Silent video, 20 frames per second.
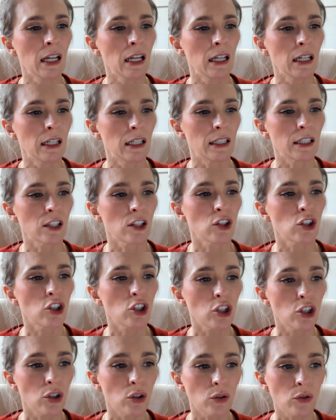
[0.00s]
let's
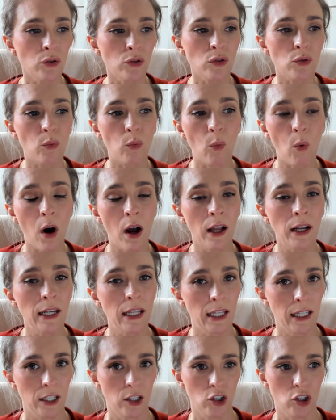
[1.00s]
choose one
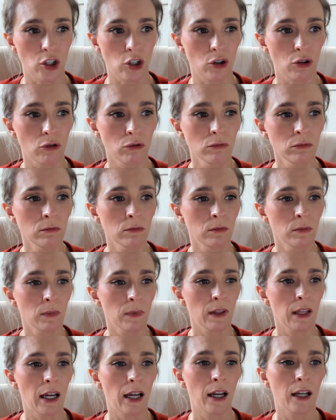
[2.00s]
issue
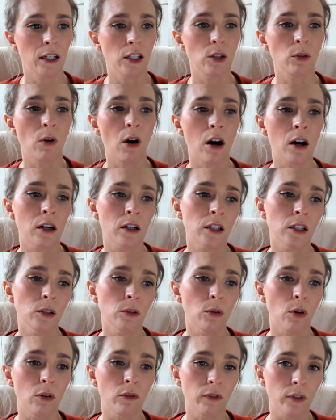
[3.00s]
that you argue
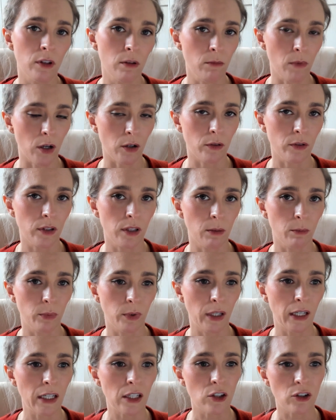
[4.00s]
over the most and
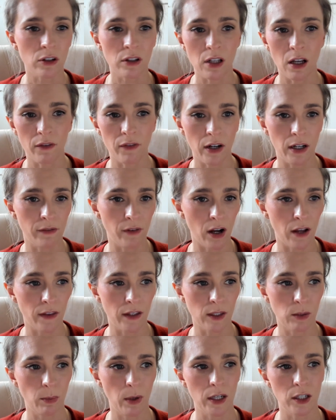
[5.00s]
place yourself kind of on
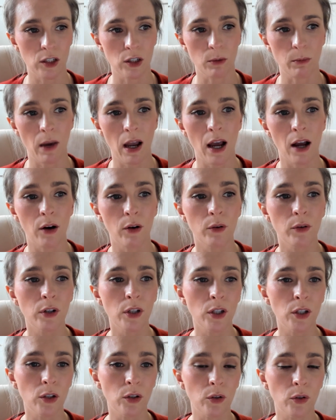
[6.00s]
this pendulum.
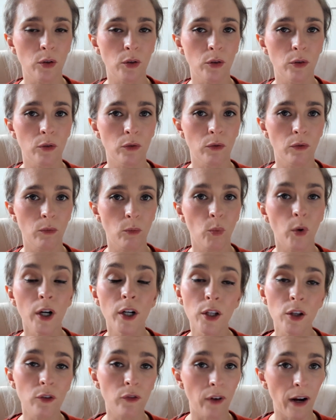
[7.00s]
Where
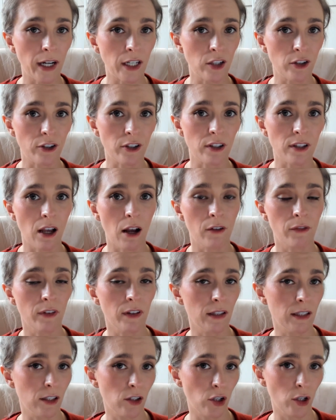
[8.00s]
do you find yourself
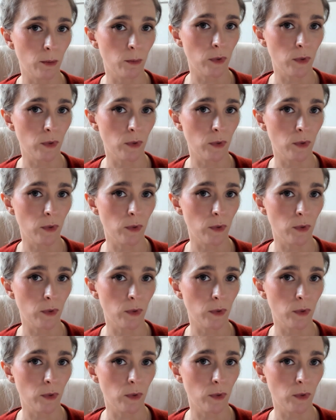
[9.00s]
in terms